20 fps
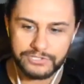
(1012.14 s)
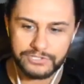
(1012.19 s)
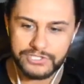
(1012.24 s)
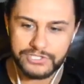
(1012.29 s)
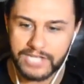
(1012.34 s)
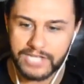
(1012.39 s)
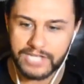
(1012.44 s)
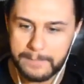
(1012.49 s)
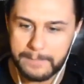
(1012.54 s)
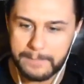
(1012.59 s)
You're
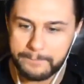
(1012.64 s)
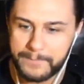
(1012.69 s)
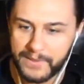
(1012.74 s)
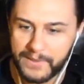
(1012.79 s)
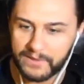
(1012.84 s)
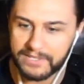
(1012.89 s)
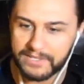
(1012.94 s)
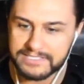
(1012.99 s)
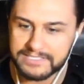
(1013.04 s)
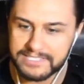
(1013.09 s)
getting
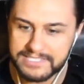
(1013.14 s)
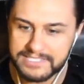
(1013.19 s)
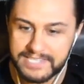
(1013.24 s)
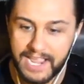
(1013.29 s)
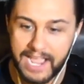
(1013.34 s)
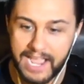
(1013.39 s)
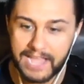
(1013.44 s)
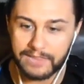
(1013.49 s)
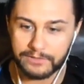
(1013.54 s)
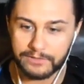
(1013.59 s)
billions of
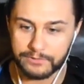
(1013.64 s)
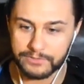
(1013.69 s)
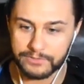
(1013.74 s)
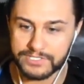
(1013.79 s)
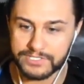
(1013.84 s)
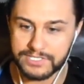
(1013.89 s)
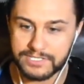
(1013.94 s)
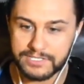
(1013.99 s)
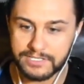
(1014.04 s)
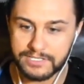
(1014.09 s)

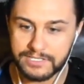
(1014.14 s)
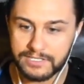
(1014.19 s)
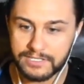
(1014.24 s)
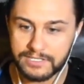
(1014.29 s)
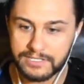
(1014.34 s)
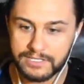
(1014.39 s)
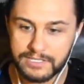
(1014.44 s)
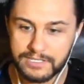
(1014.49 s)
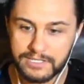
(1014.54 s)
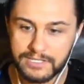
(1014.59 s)
dollars.
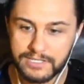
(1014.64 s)
Yeah